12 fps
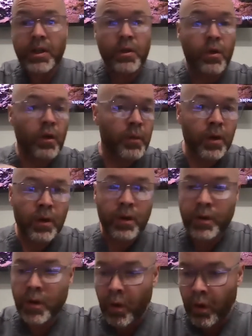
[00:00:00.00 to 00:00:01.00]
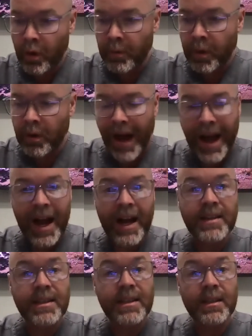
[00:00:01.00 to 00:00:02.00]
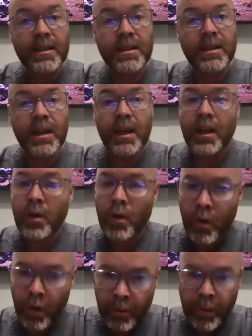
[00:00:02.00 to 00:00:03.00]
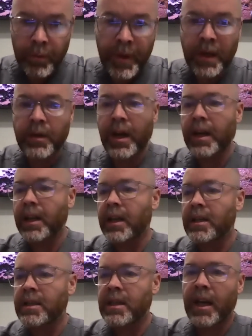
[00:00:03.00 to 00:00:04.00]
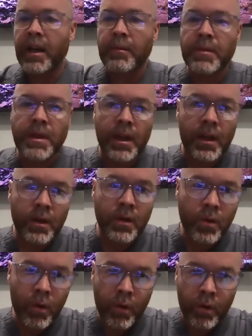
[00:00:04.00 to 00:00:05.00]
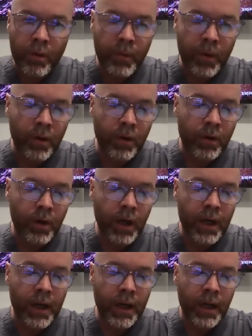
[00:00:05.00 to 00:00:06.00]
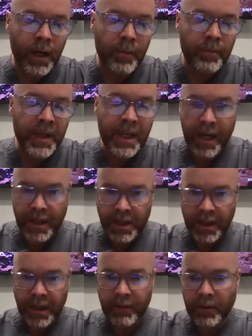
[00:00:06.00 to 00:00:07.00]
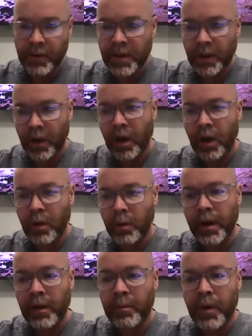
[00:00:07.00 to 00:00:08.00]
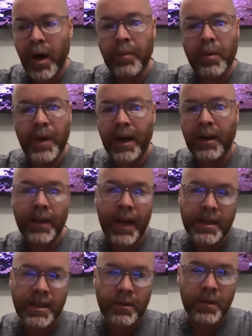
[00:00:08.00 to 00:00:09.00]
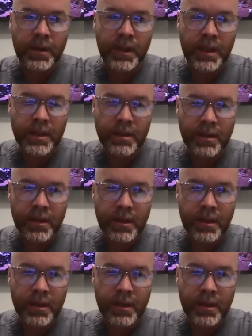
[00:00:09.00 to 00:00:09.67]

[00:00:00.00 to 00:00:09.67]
normal, normal acids, normal pancreatic enzymes, normal pH levels, along with proper bile acid release.